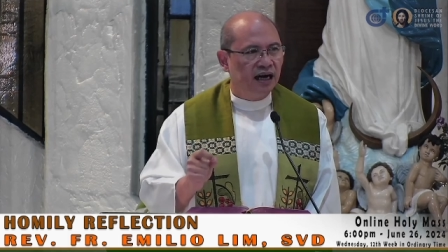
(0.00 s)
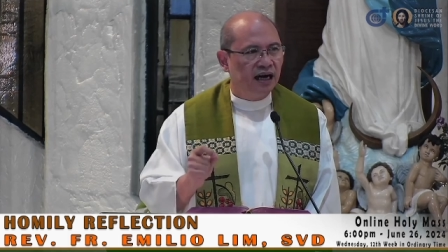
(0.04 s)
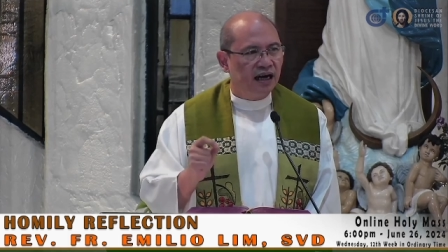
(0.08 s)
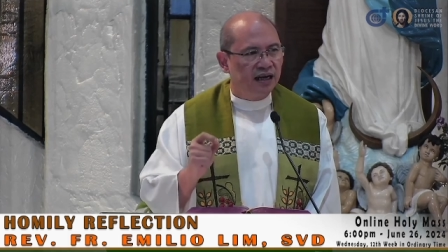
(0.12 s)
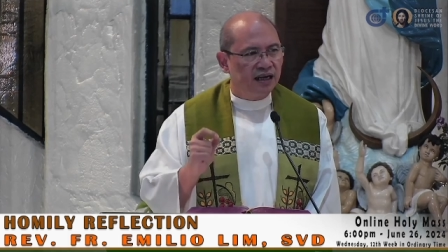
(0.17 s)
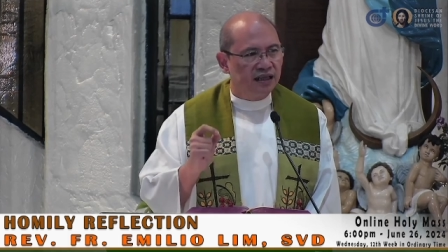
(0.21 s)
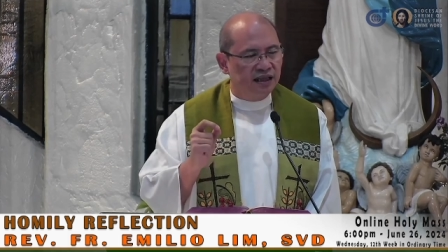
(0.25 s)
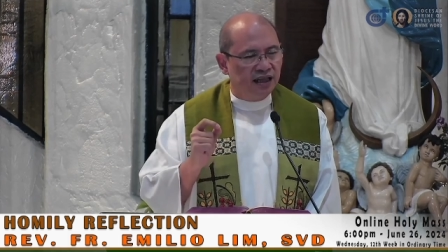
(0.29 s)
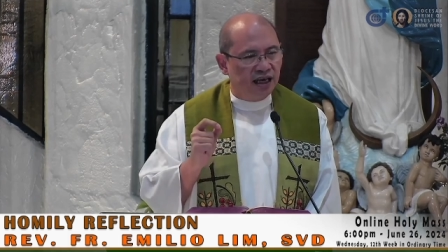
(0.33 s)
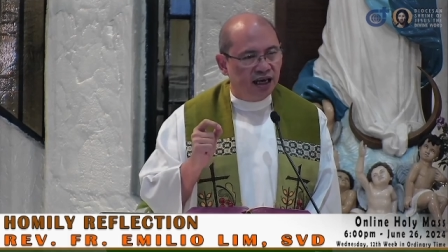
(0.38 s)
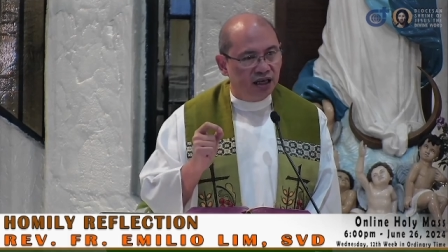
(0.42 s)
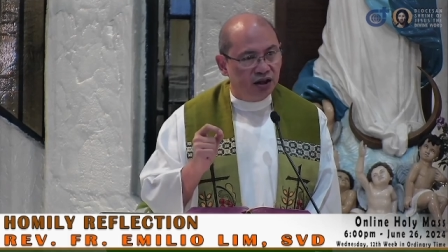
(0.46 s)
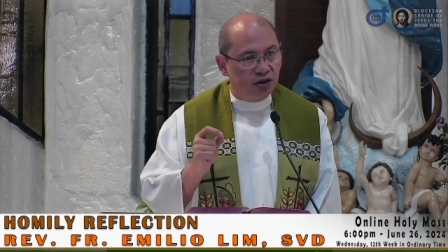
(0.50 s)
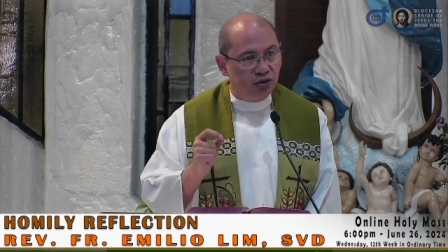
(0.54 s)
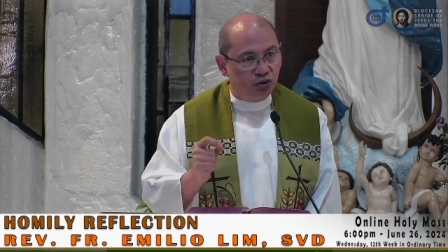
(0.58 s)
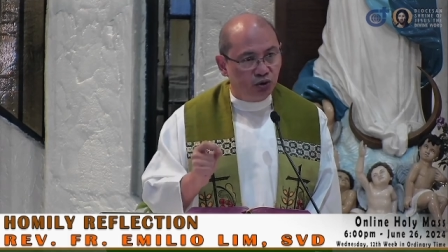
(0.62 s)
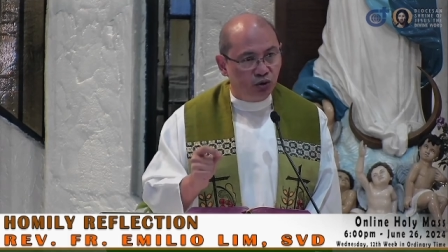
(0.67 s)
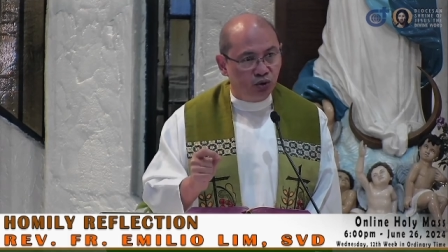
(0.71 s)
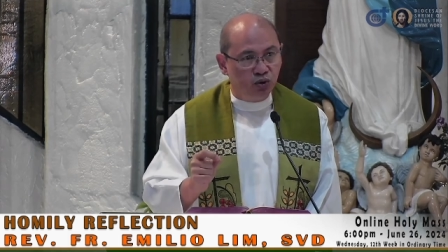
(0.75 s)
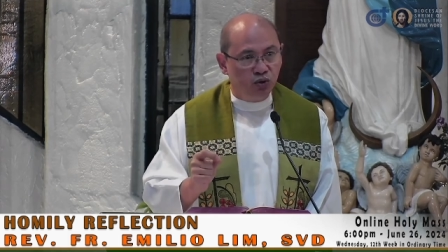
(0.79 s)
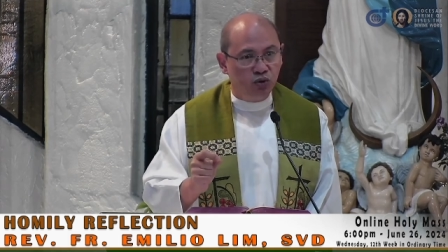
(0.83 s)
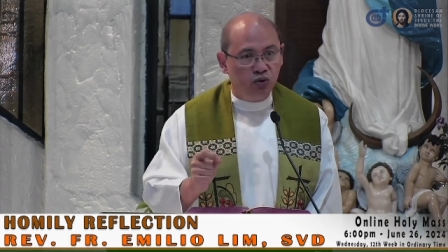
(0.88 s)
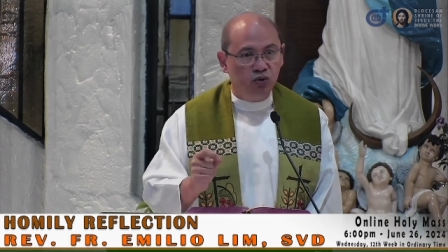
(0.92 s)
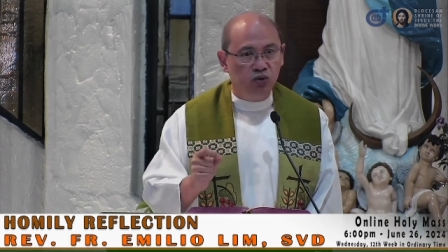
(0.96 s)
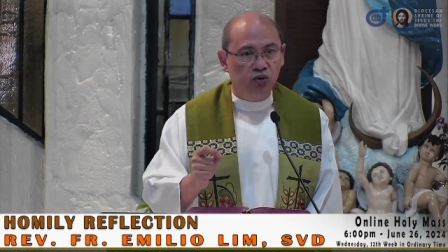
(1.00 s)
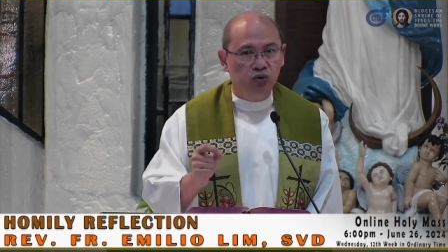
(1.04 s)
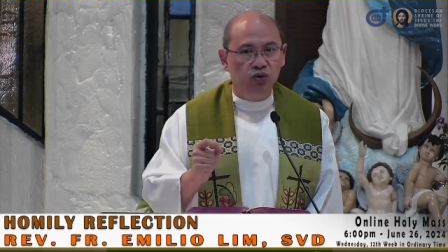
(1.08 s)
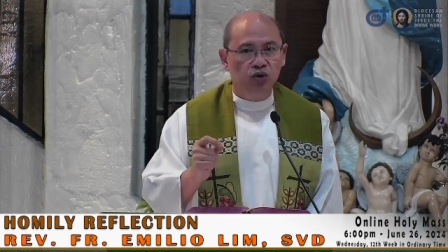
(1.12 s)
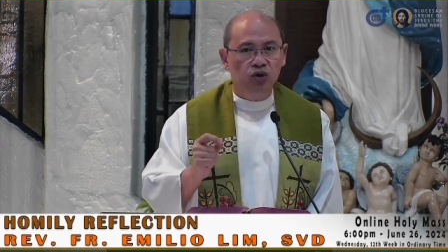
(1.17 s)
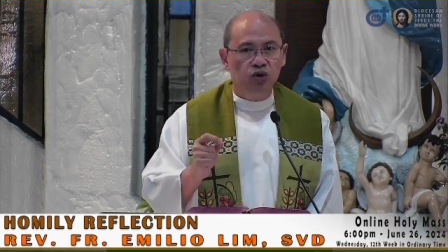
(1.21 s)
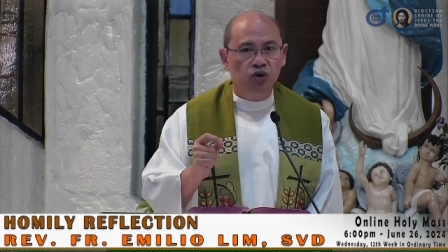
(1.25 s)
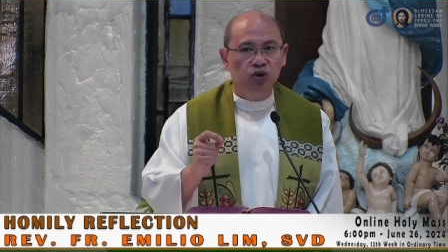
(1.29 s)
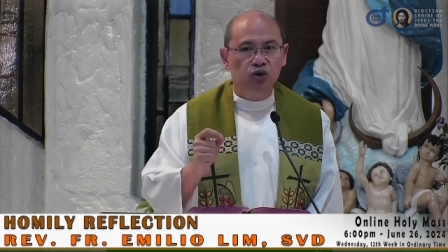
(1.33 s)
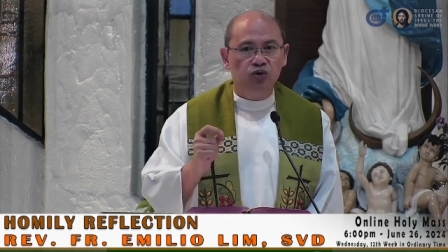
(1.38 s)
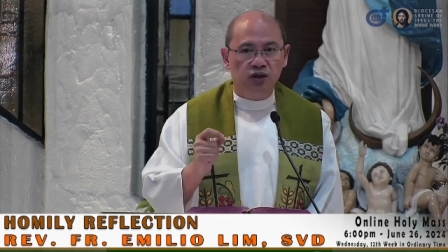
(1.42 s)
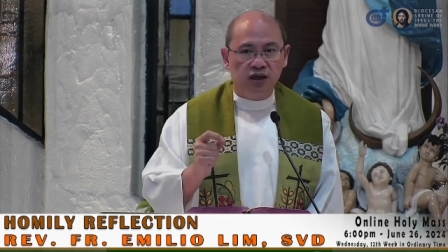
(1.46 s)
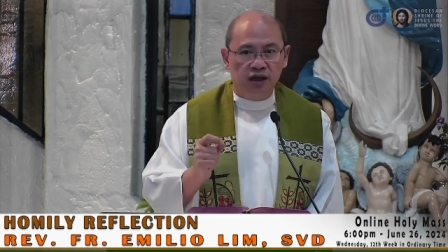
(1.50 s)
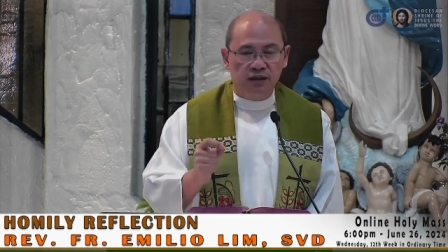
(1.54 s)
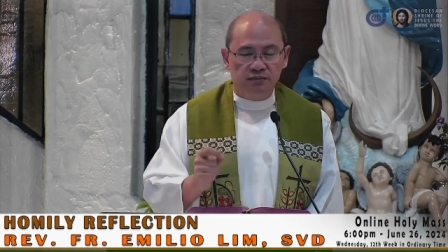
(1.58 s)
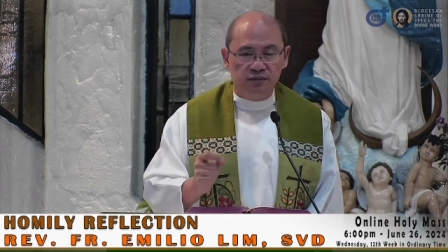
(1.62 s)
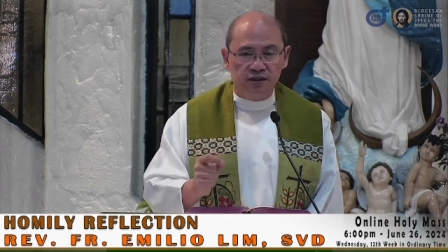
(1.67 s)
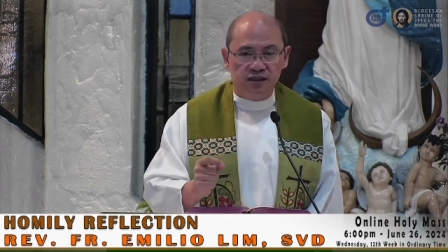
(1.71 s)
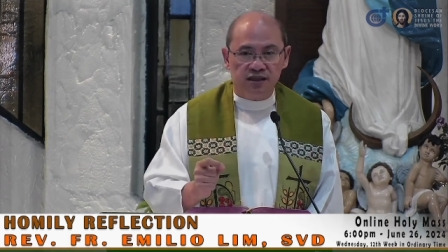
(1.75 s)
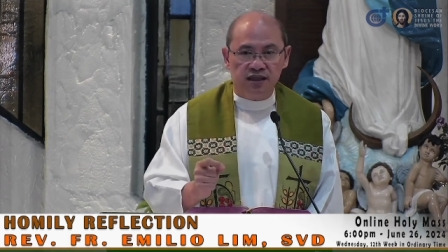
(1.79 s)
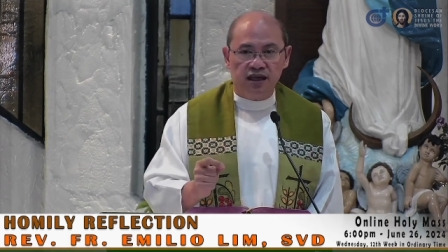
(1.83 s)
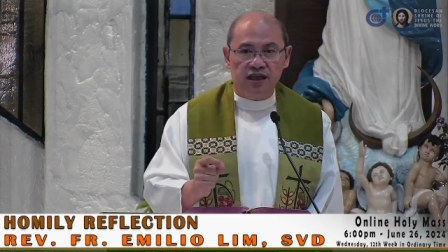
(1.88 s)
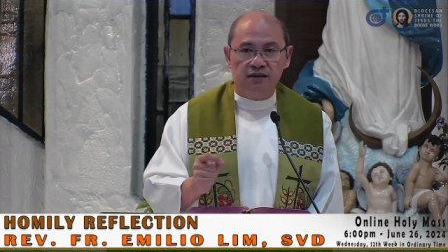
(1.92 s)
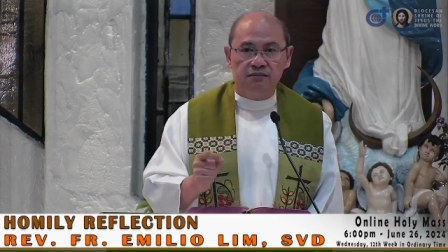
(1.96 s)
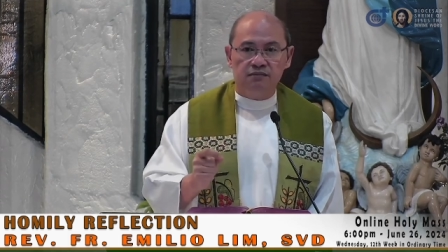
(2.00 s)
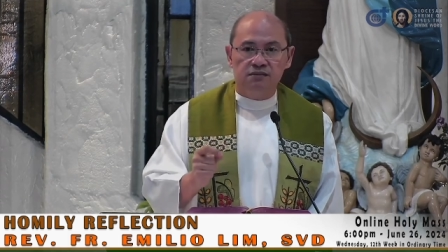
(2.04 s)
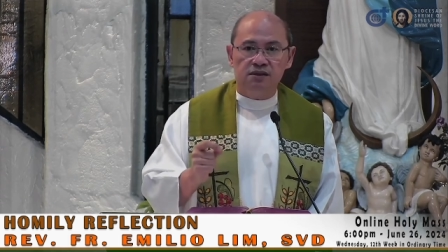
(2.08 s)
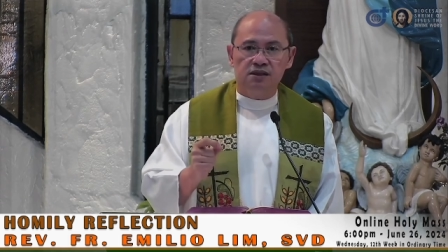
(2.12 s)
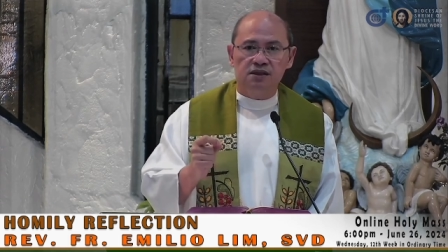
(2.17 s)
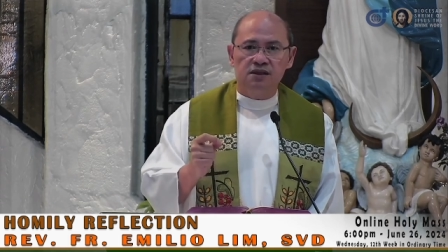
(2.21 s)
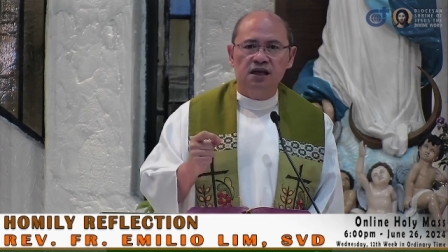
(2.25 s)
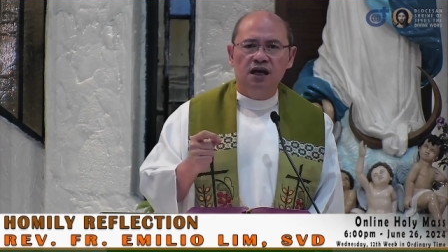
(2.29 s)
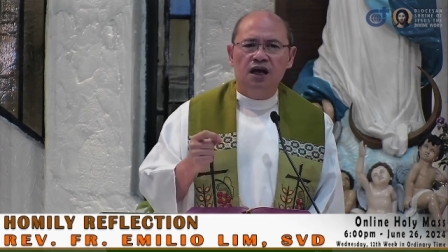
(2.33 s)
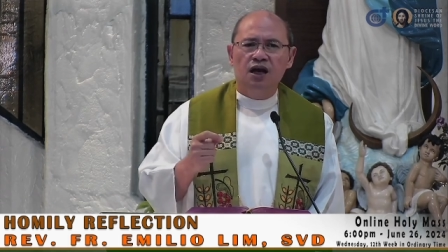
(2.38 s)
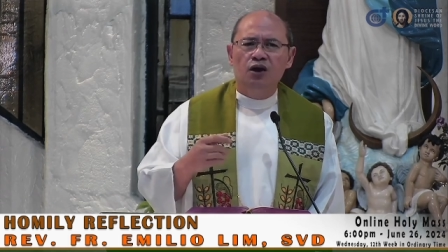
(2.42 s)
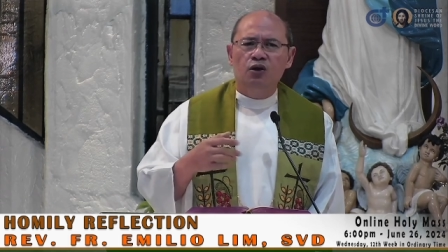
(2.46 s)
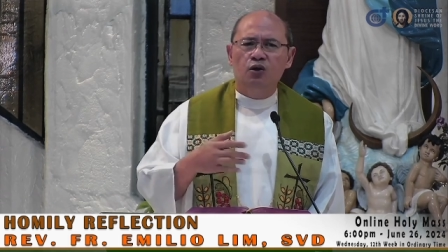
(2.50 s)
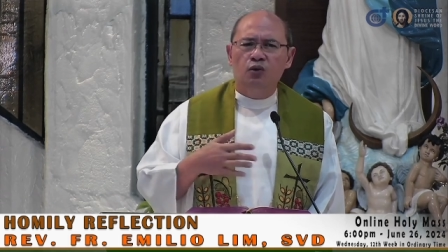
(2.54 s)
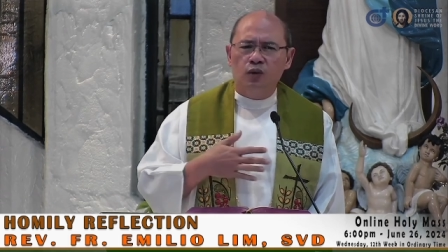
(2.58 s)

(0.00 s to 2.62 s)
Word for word: Are they true to themselves?